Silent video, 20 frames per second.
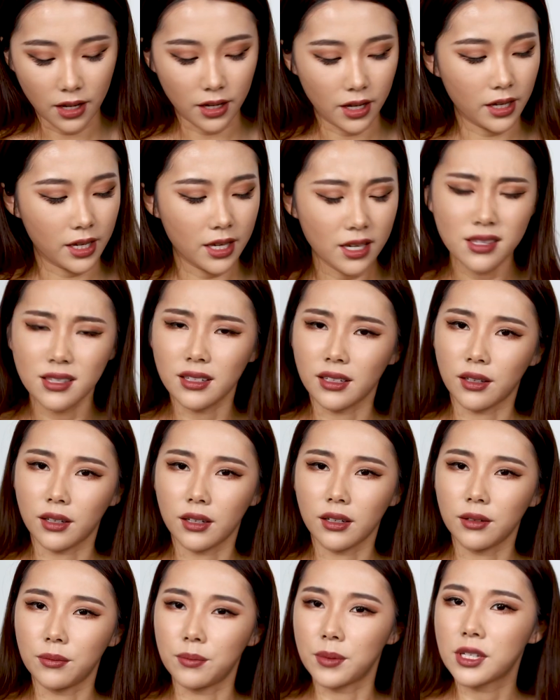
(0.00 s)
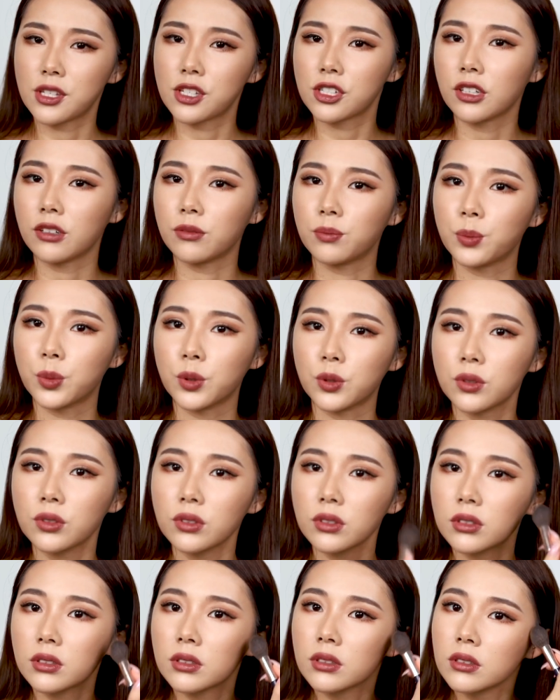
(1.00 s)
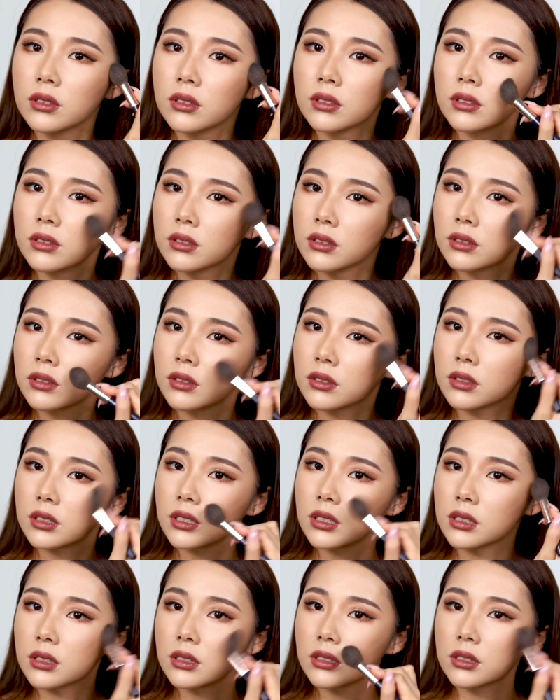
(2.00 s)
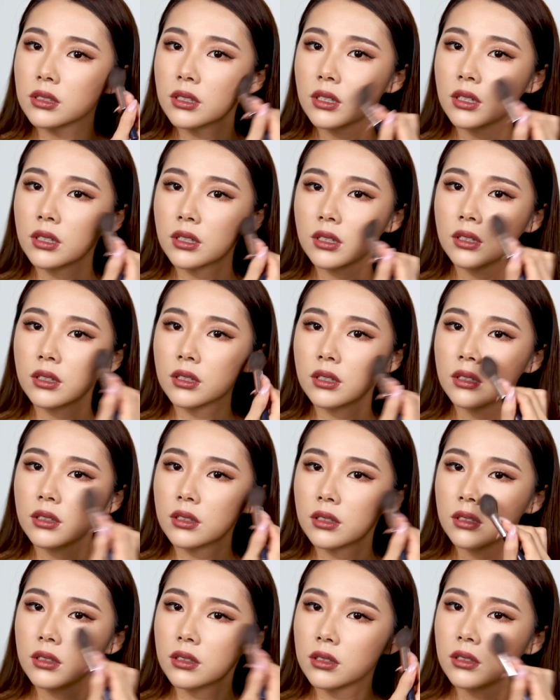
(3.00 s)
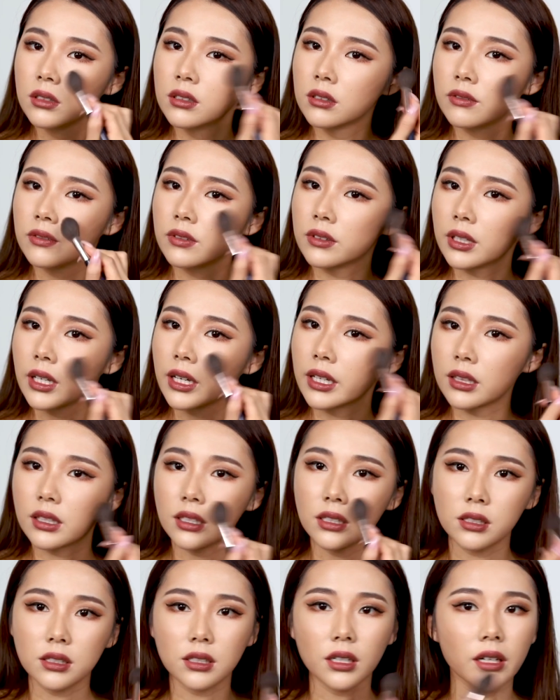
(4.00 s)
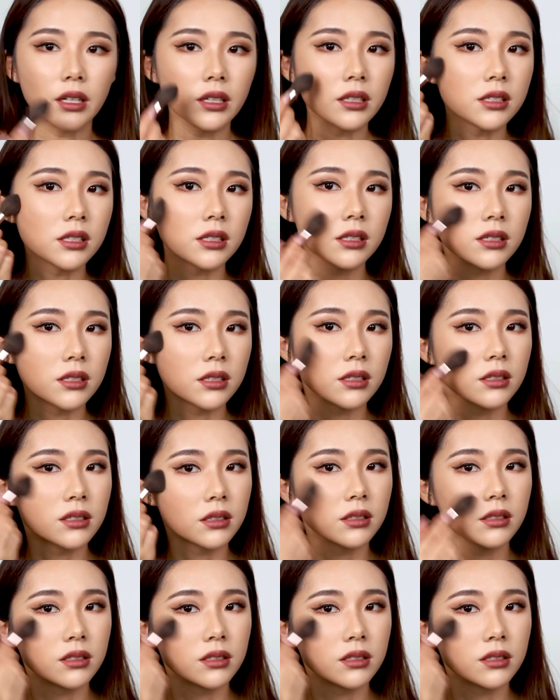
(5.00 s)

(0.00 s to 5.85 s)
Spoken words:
I guess a mixture of both, to just lightly dust.